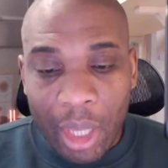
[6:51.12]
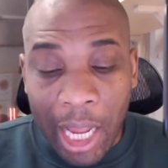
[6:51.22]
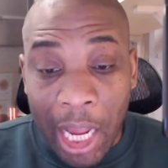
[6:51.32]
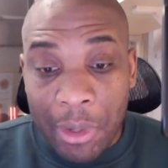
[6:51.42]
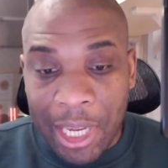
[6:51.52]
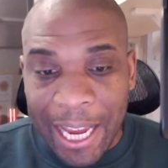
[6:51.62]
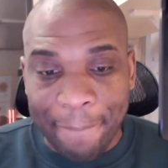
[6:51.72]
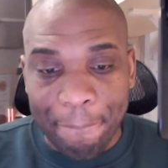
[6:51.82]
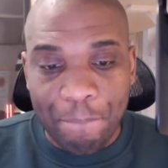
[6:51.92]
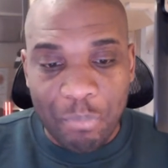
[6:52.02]
Okay,
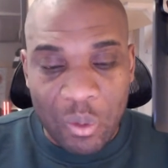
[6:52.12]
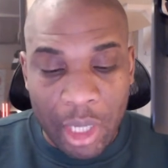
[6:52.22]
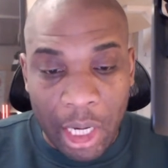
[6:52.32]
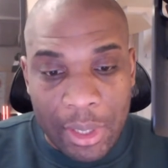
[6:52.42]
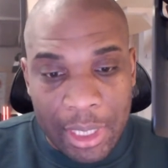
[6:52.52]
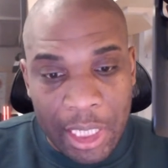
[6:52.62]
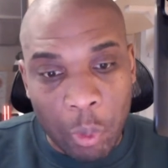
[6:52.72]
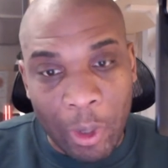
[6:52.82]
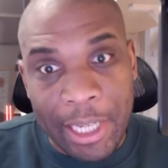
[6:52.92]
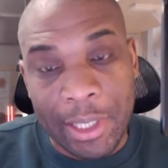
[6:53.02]
so six
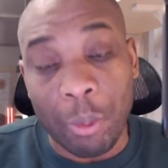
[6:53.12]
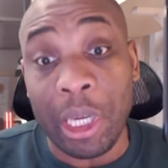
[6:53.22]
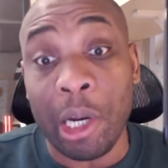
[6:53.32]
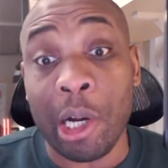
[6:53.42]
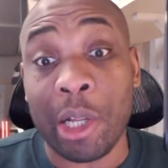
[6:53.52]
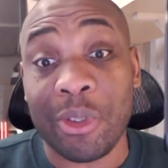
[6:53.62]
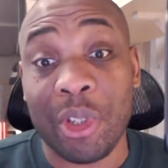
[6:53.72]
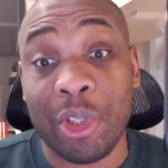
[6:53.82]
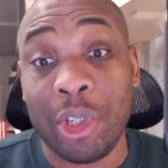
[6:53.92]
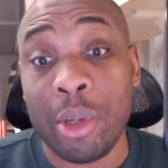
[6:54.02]
ways that we are to
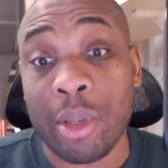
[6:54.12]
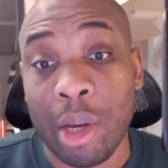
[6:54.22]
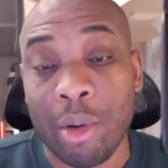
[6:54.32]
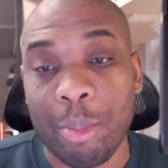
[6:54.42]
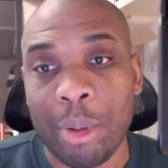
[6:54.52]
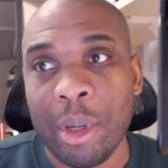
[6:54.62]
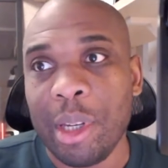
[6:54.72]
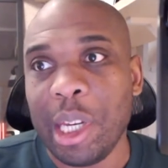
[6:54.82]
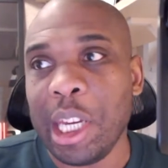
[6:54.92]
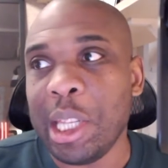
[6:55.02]
choose hope
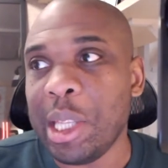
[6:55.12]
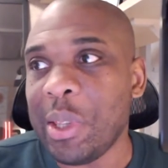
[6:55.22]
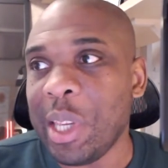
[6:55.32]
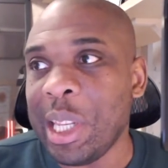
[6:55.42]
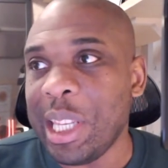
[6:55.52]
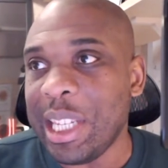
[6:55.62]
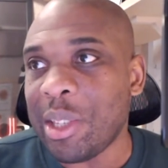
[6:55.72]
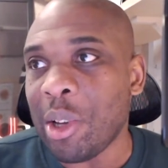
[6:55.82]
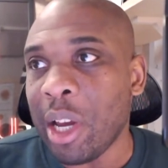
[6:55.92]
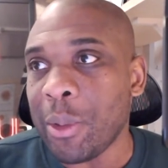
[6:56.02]
in these
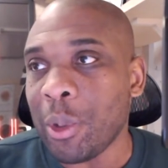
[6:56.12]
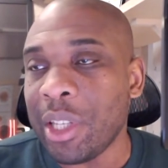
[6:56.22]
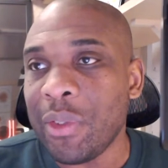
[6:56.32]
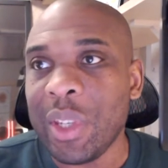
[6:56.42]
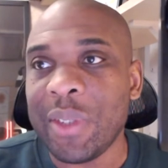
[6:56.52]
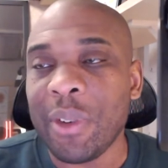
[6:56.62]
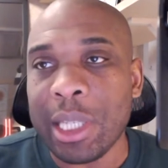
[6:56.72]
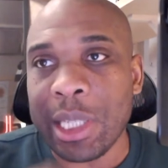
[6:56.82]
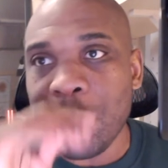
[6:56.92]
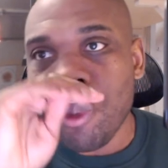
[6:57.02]
times. What do these
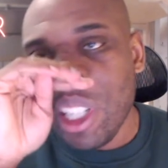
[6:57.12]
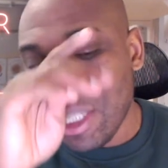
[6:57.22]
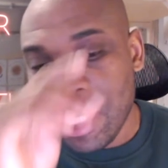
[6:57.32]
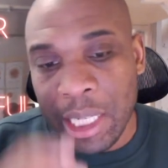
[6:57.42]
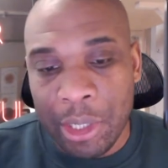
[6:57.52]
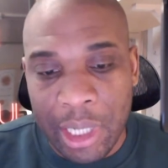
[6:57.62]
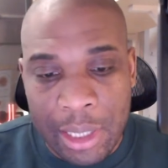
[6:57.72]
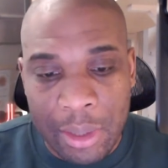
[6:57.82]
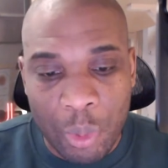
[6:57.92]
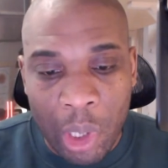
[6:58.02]
verses really teach
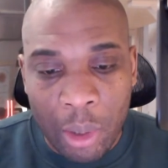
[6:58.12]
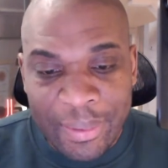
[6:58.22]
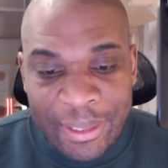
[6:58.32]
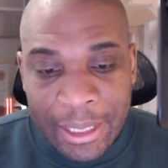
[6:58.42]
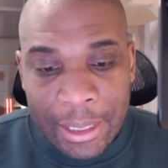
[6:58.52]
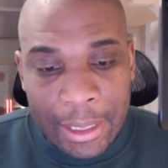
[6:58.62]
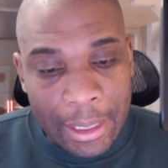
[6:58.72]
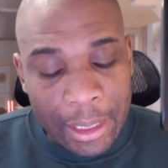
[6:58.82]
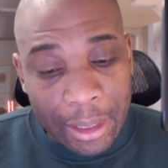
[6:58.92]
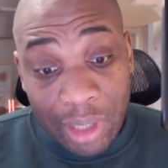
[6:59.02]
us? Well,
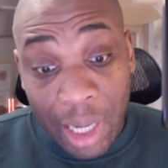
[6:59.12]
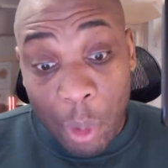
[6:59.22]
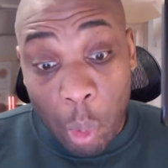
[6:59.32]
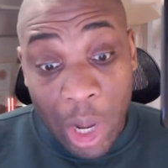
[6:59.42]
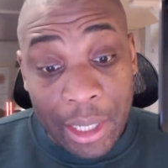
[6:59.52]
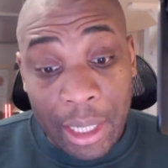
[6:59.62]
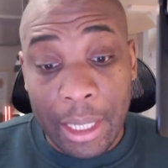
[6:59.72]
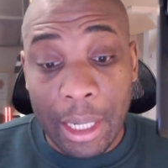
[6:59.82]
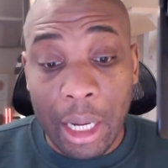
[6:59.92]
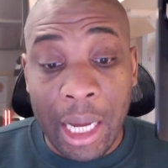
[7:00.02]
number one,
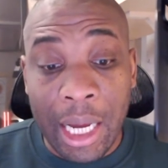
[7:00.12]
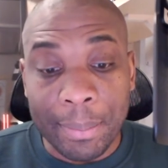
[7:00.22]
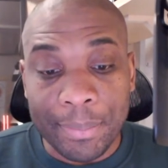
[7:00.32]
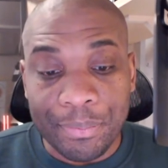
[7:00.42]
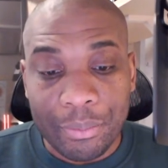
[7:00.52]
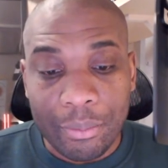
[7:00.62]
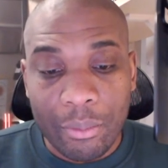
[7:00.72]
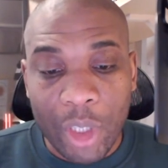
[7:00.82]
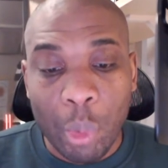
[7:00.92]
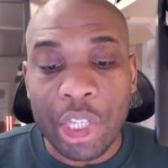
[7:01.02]

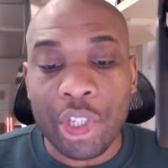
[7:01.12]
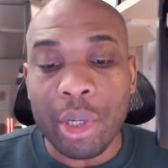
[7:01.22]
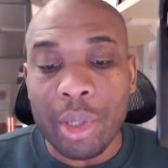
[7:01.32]
we choose